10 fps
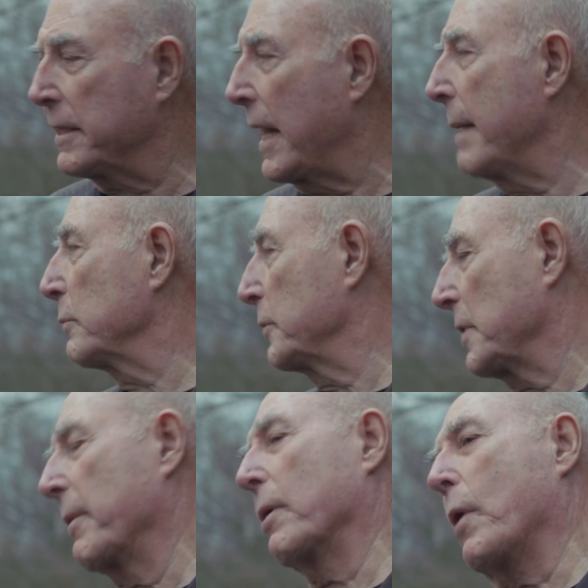times with
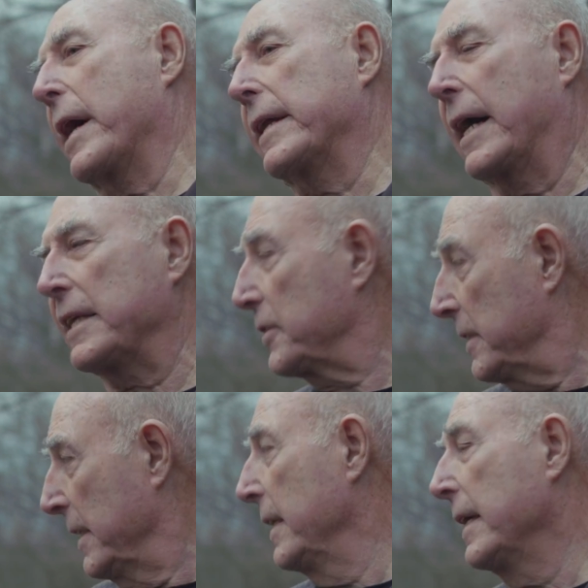some of the Wyandots
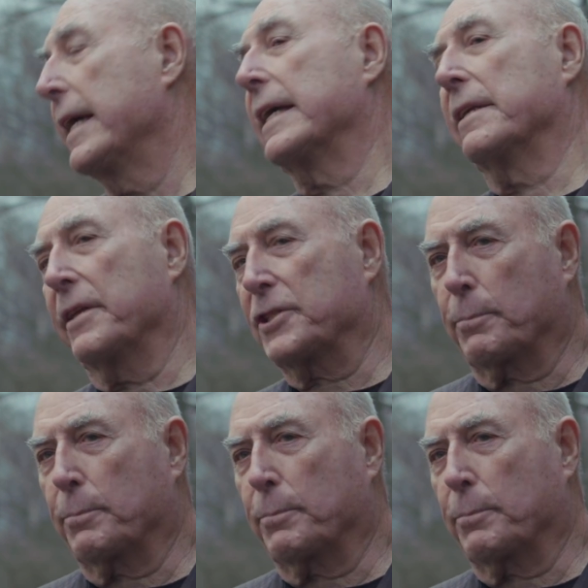into this